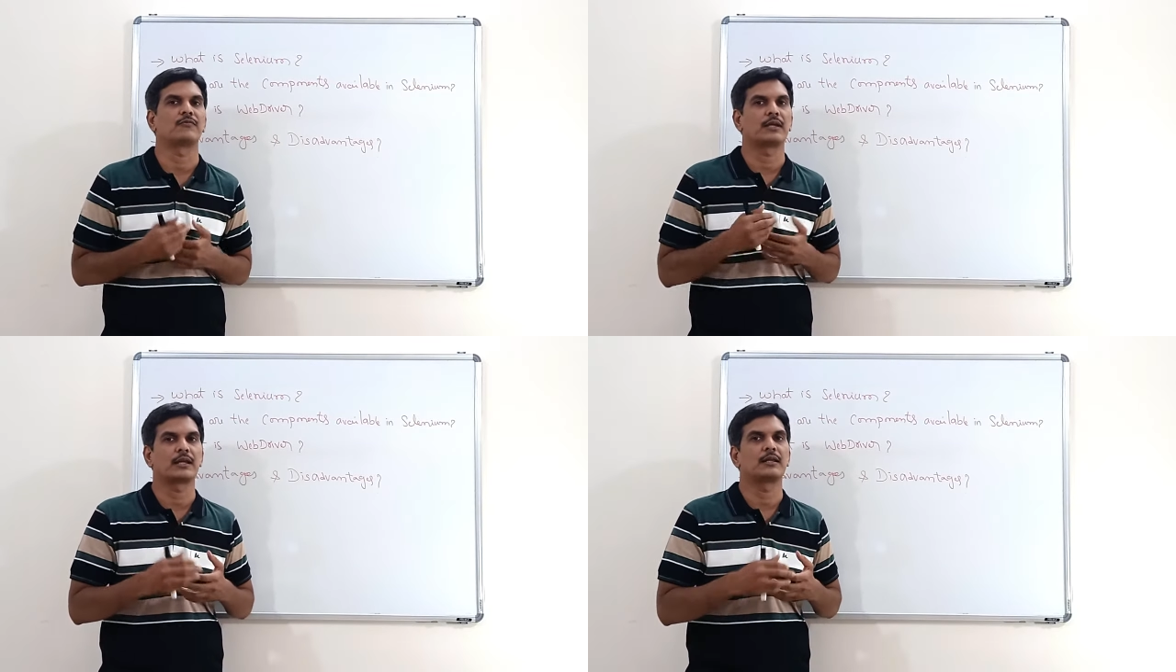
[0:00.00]

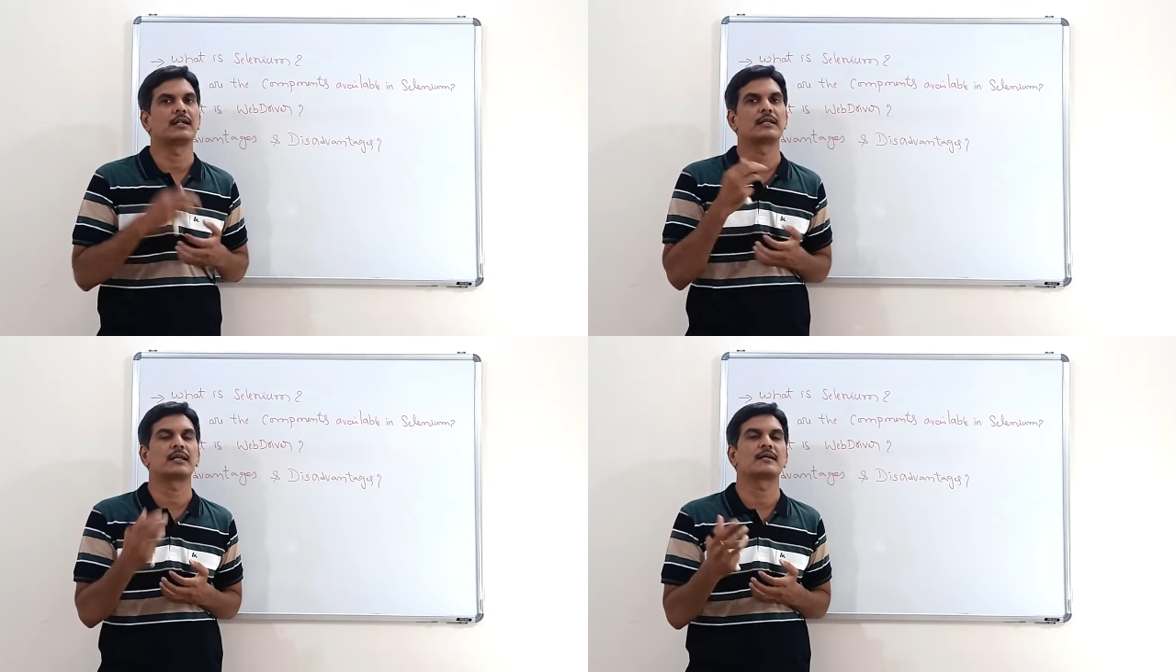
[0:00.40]
we can
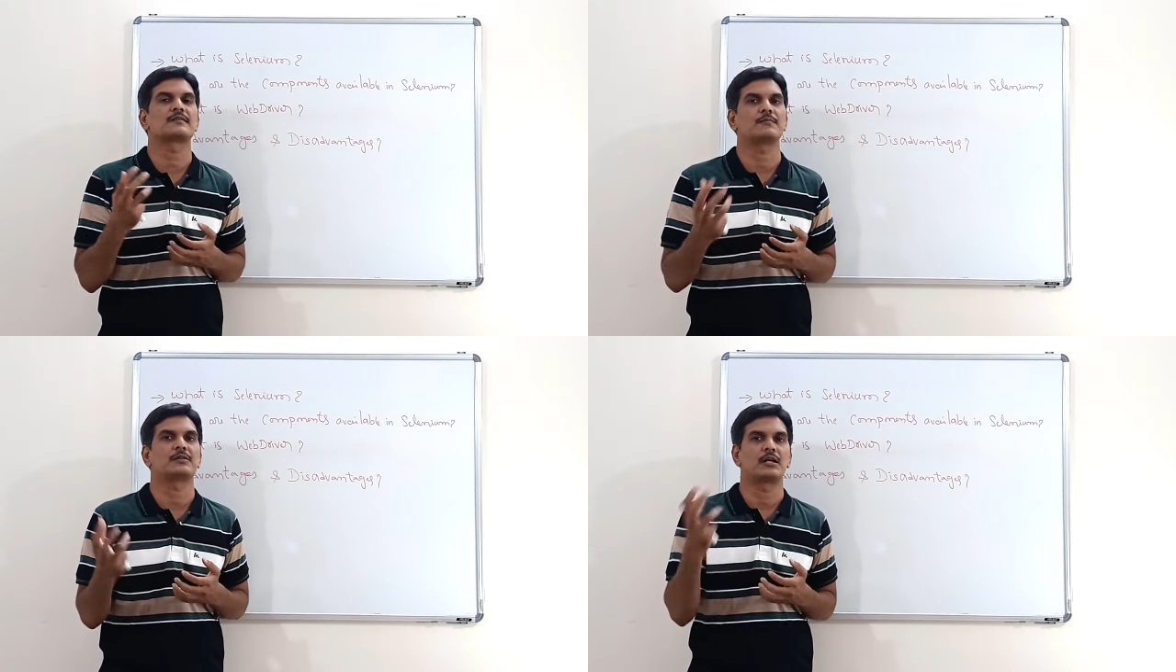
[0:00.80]
integrate
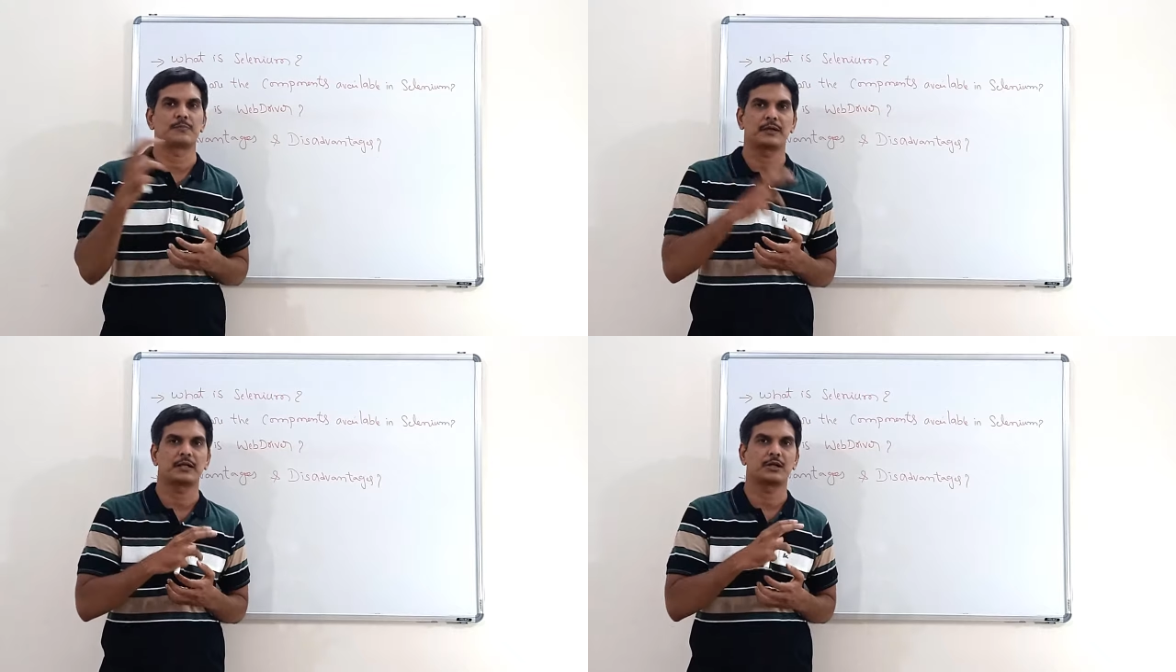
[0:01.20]
some
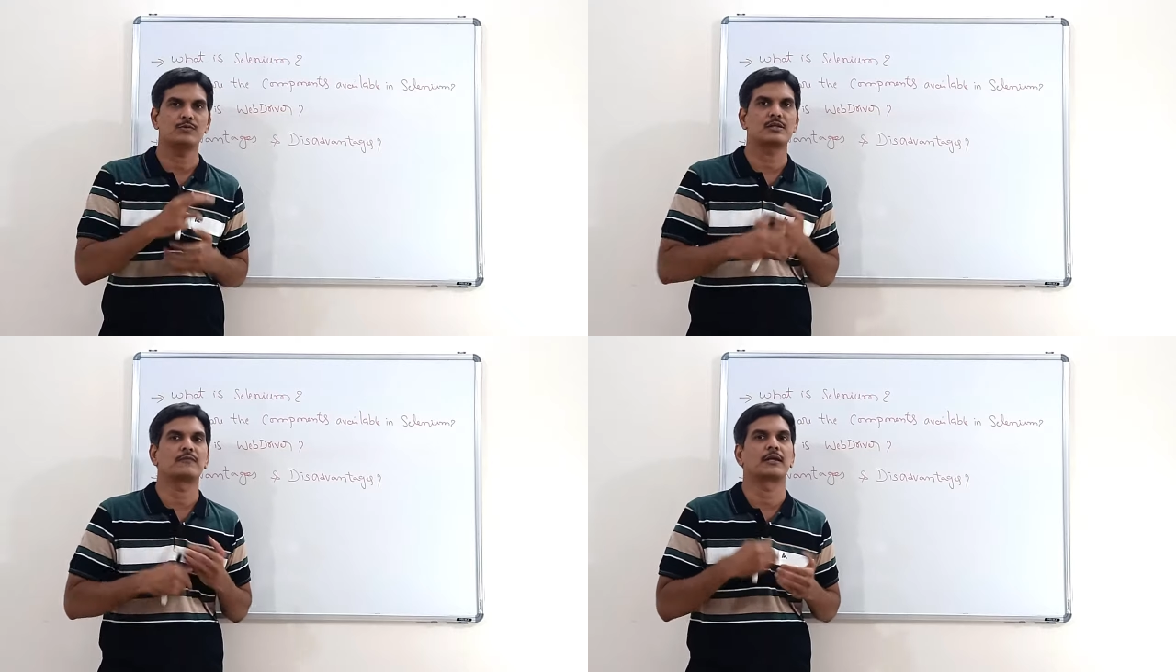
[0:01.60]
third-party
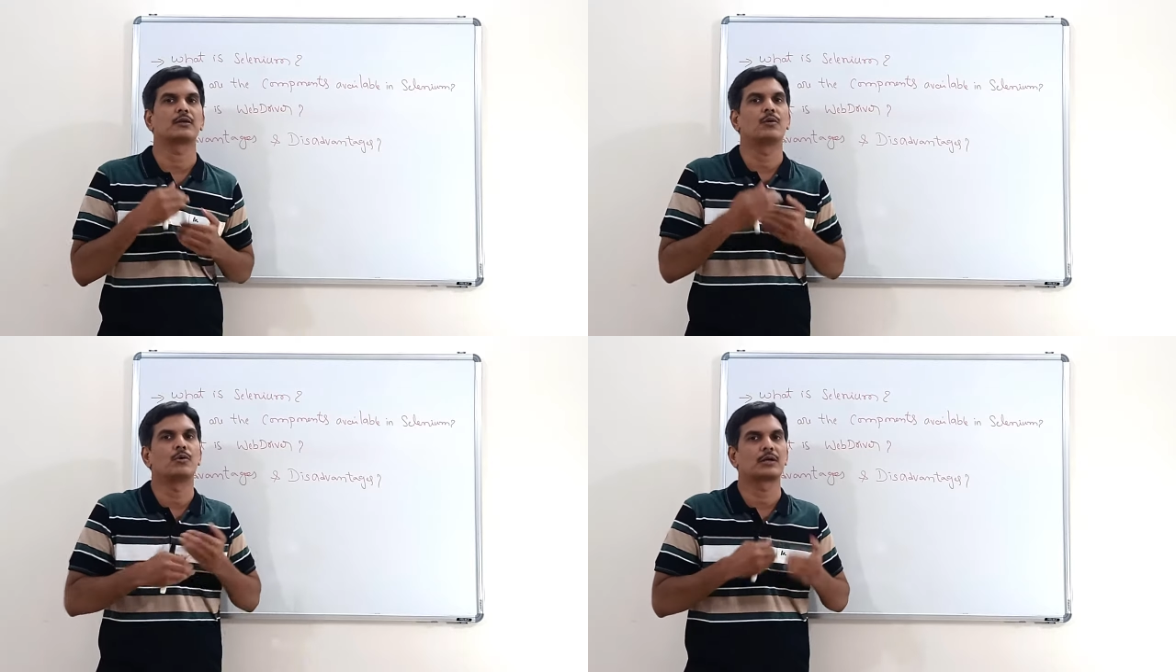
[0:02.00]
tools and we
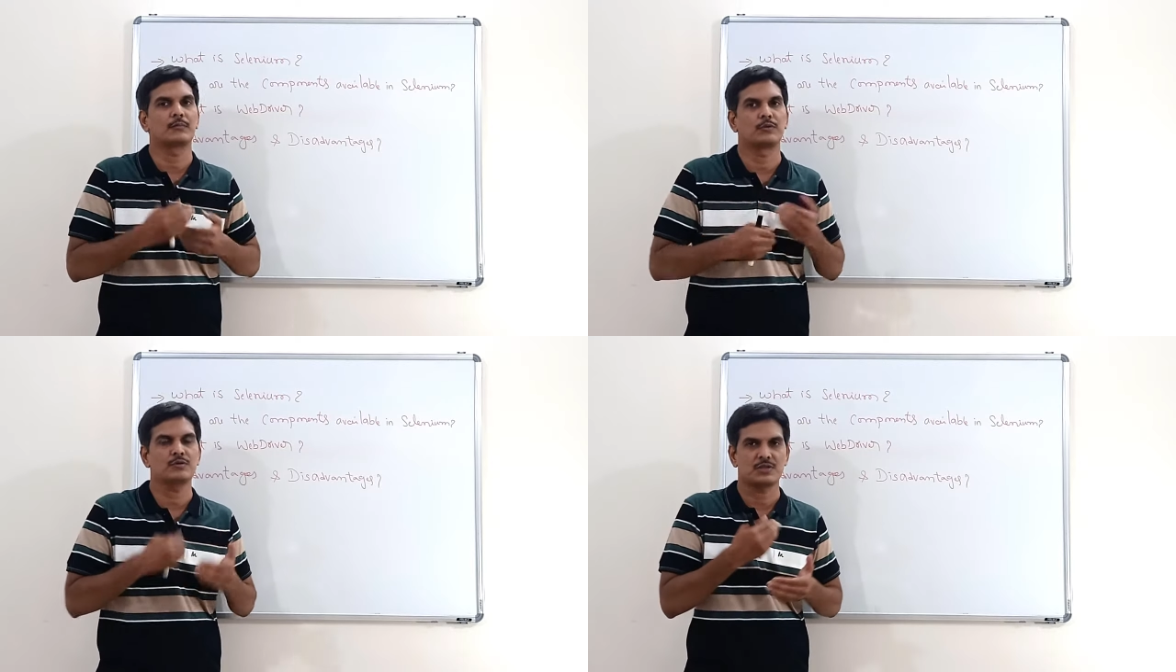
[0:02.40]
can
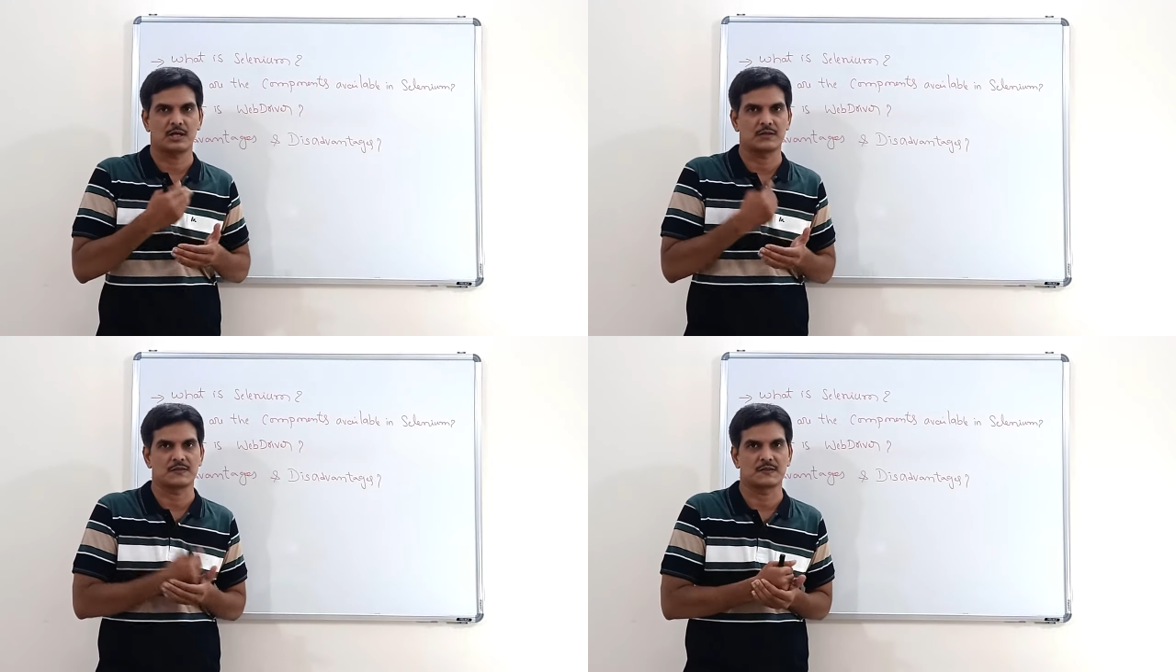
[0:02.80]
overcome those
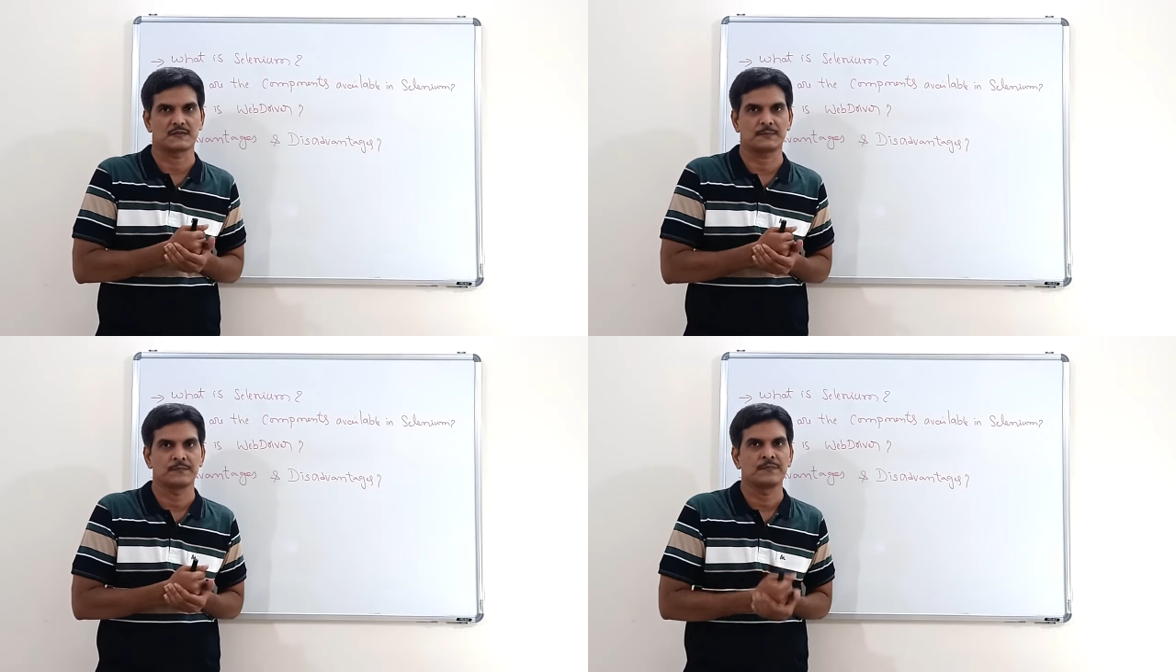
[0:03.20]
challenges.